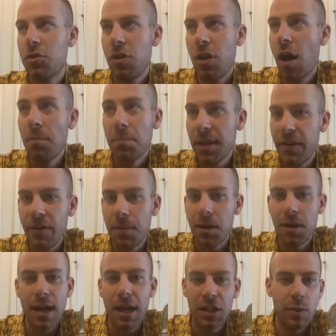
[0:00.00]
unbelievable
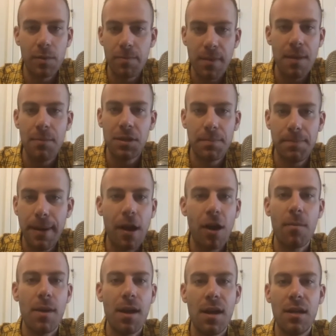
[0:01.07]
connection with Mims and
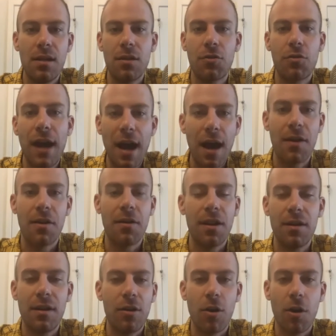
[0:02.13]
Perriman and Crowder
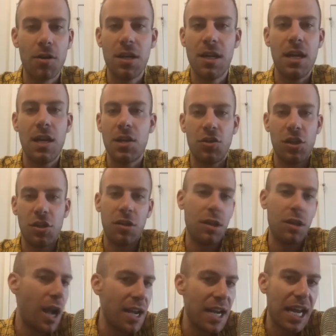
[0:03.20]
and Herndon and is just
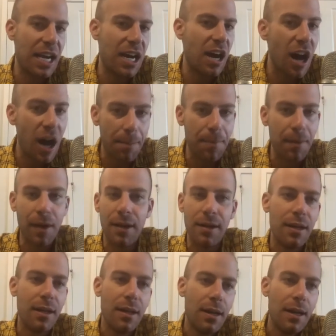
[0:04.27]
lighting it up, but
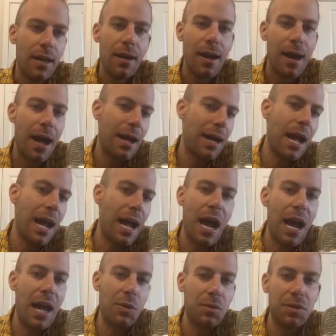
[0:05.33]
I
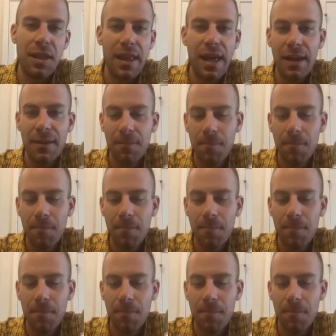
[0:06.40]
don't see that.